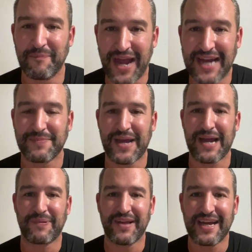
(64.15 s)

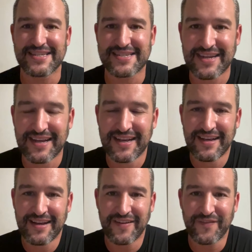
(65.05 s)
Back-to-back plays.
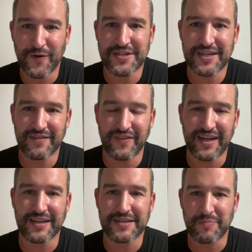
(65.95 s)
Unfortunately, the
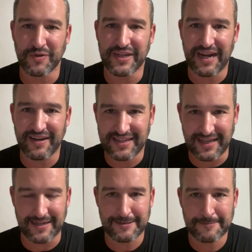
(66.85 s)
Vikings pull it out at the end.